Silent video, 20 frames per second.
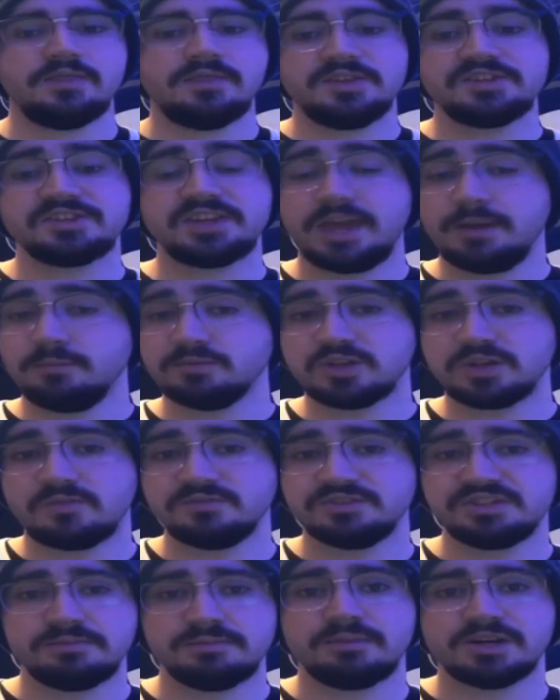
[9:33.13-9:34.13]
This game was
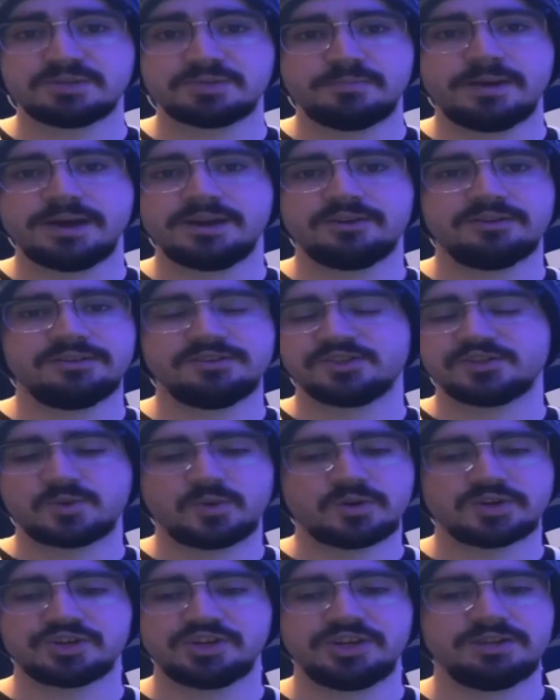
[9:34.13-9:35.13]
obviously much better. The
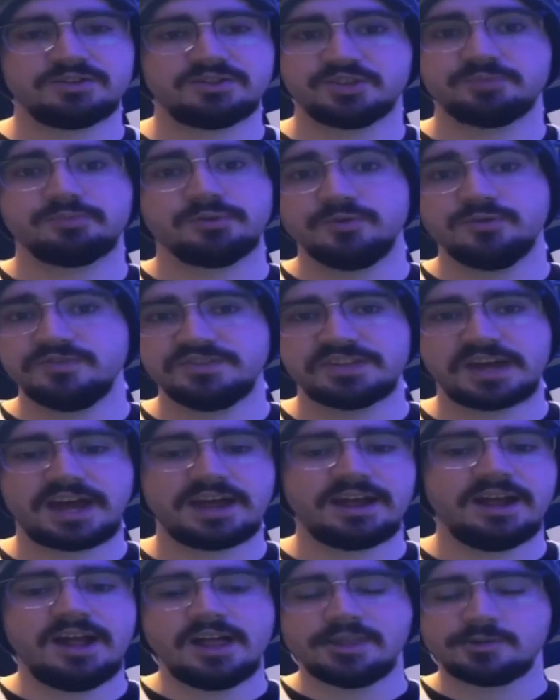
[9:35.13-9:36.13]
score sheet proves
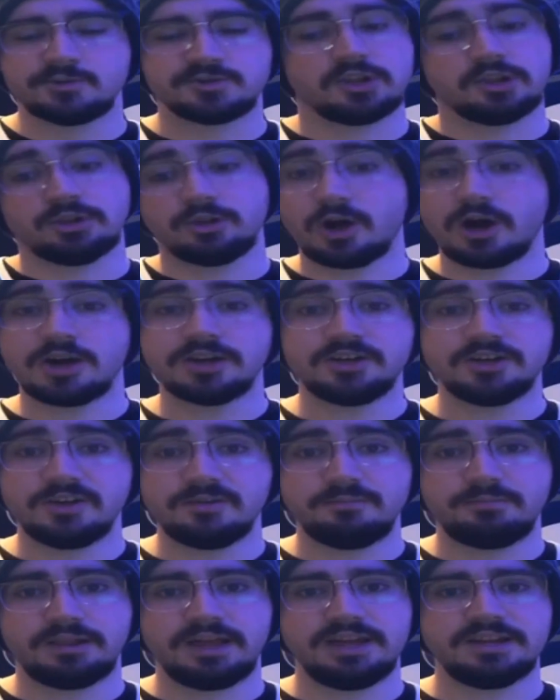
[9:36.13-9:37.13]
that. There was a lot of
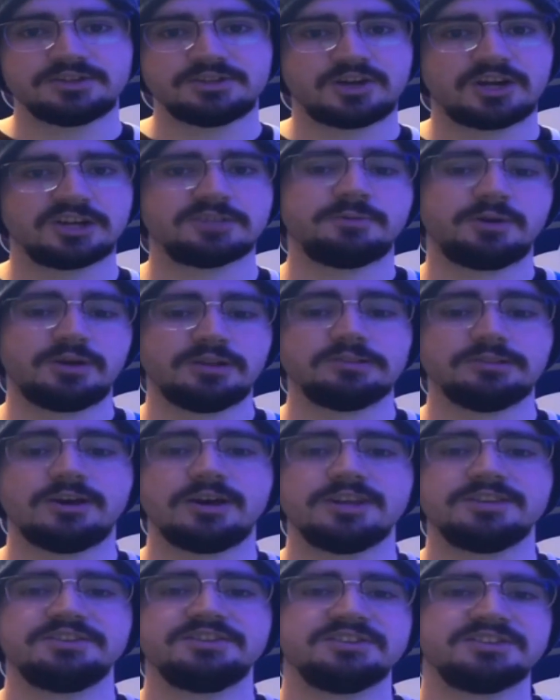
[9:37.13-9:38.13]
good play to talk about, a
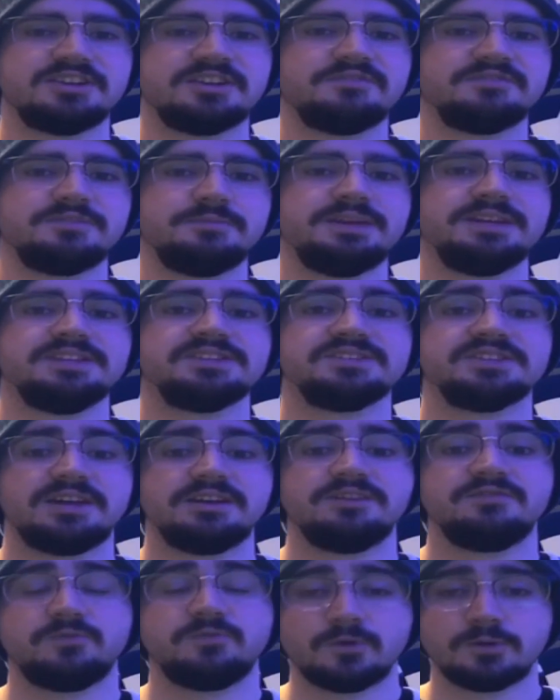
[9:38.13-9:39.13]
lot of stuff to be
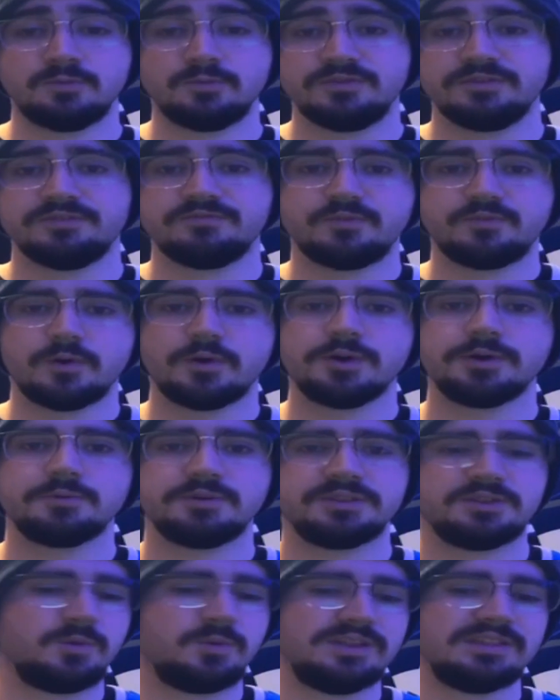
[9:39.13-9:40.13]
excited for moving forward
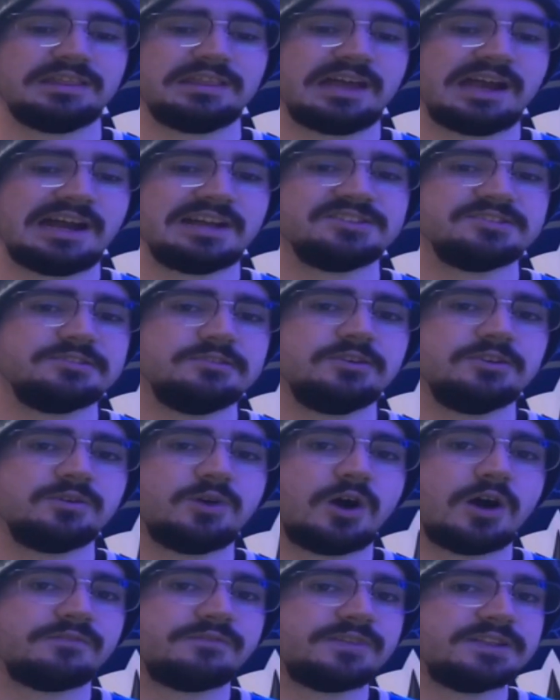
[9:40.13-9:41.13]
with the way the Lions look
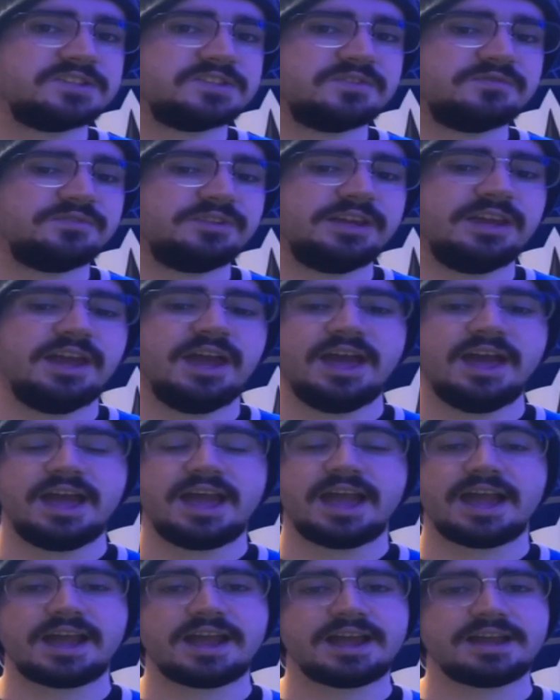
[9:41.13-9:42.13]
offensively,
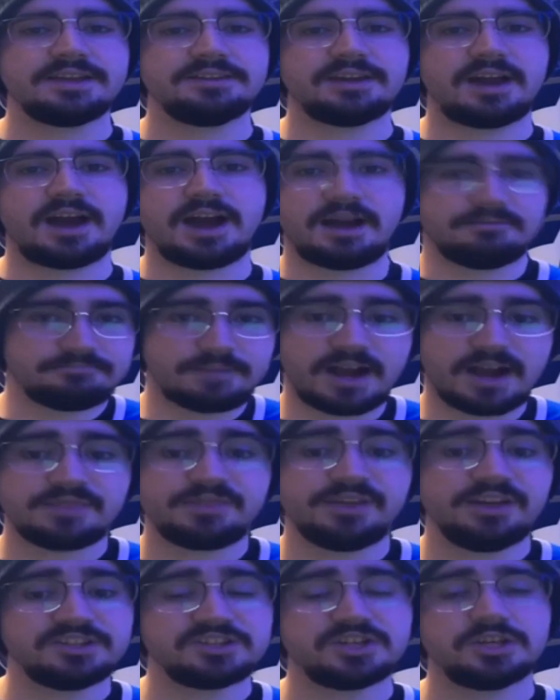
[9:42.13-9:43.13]
and I
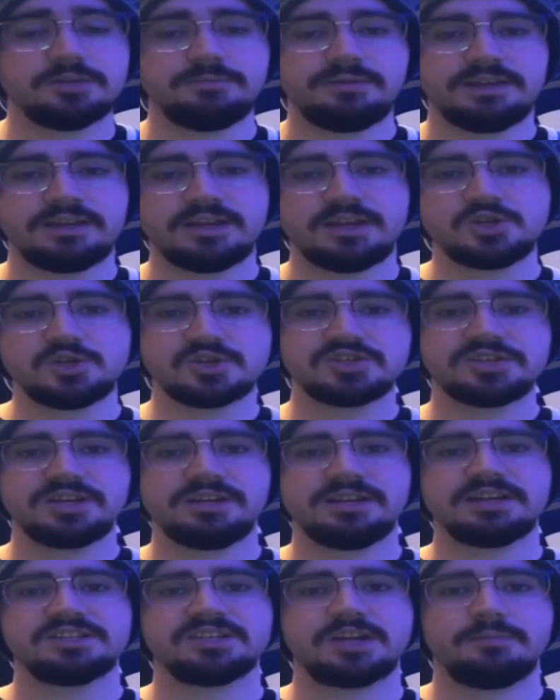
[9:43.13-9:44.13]
think it's going to be an interesting
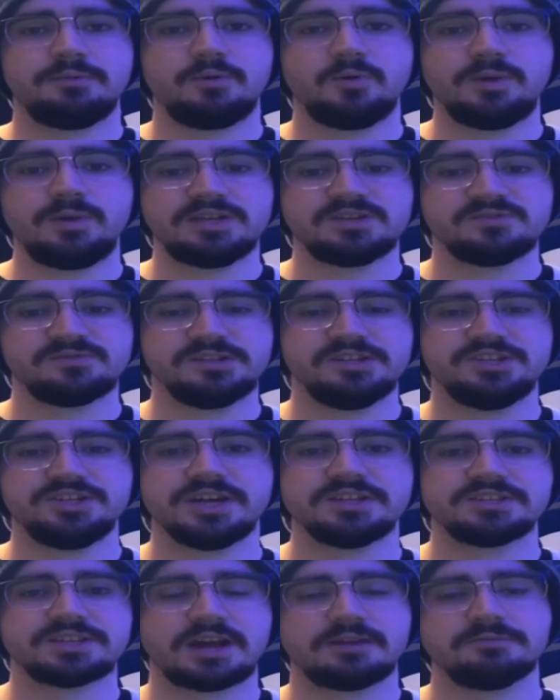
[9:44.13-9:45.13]
next couple of weeks for the
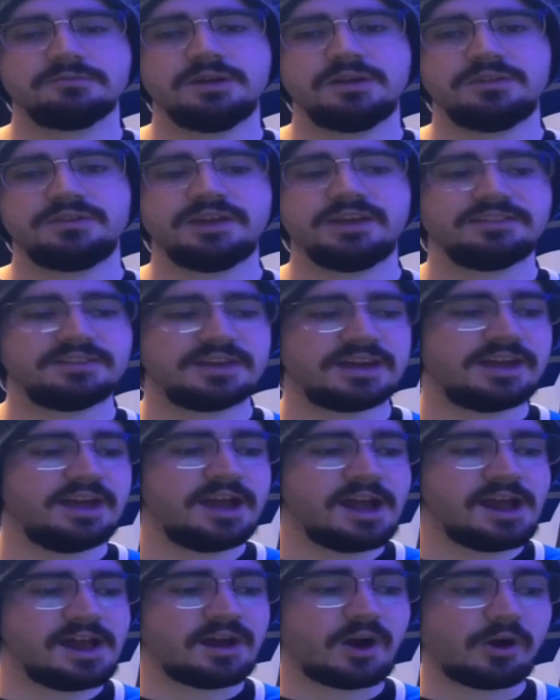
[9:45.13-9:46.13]
Jets. I really think that
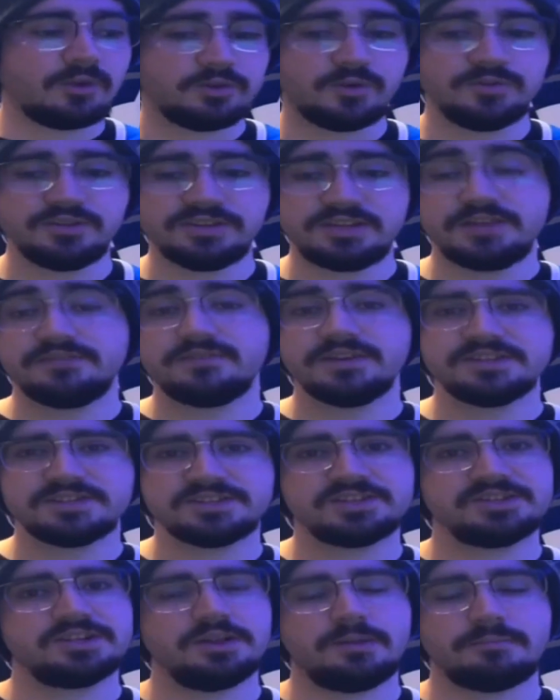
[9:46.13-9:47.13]
although the defense
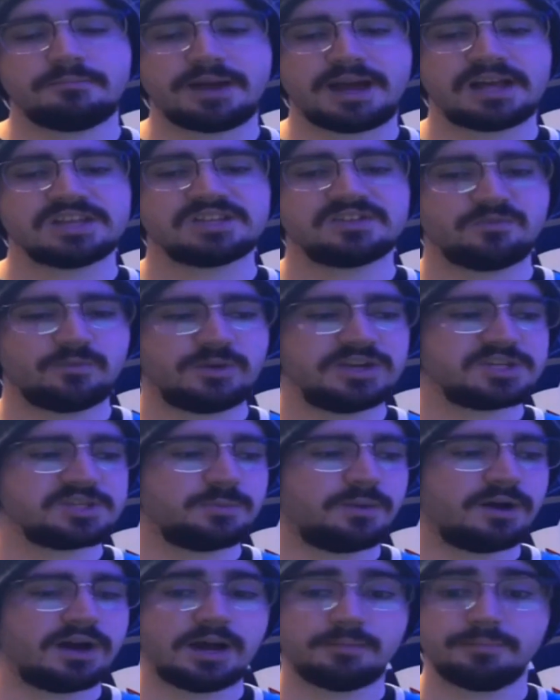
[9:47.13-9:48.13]
is still a massive weak
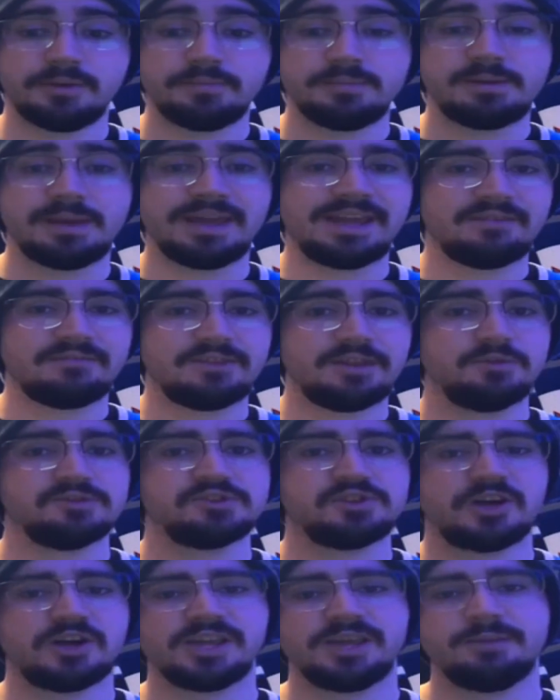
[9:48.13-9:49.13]
spot, I'm going to be making
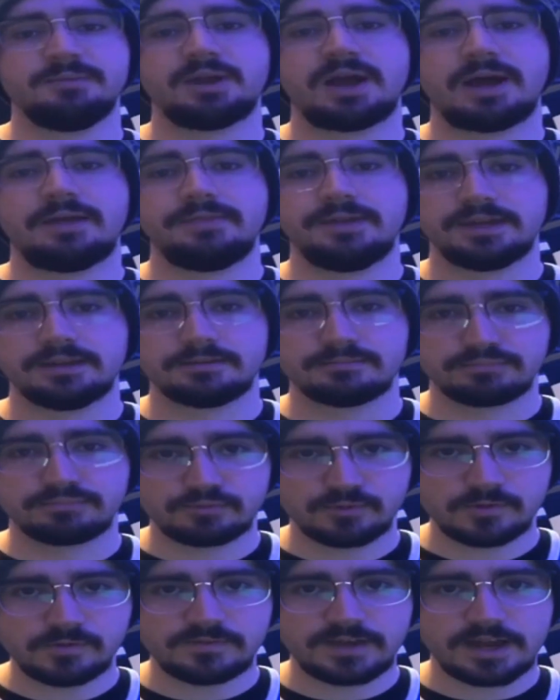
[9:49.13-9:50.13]
videos talking about how they can
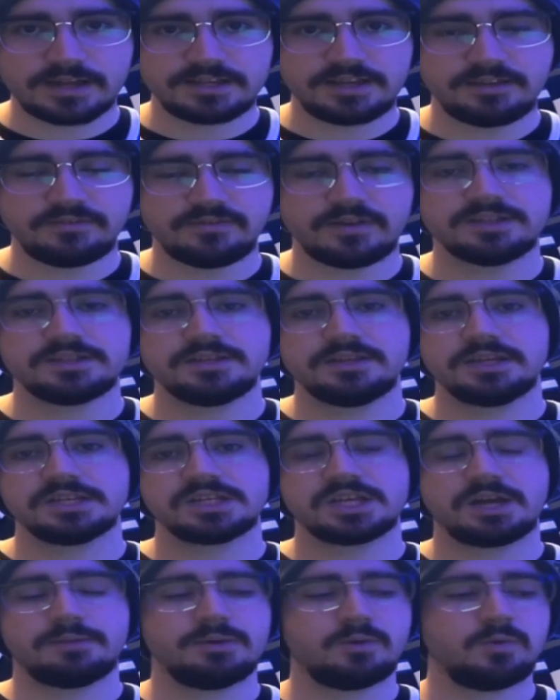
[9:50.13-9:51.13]
improve that defense in the
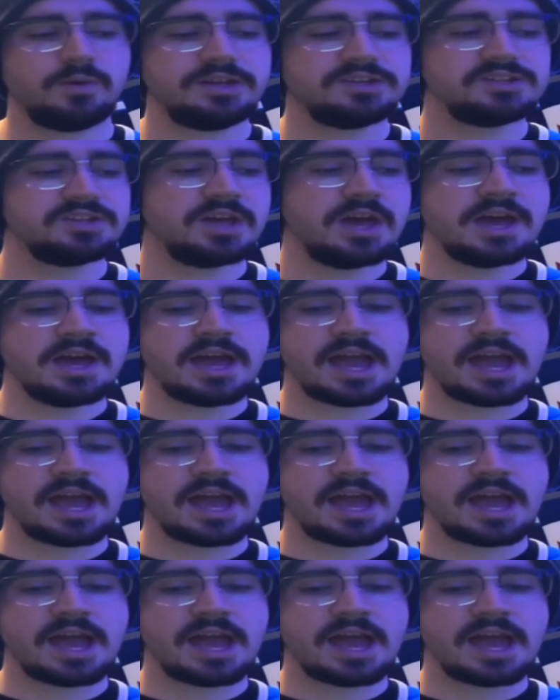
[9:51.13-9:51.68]
next coming weeks.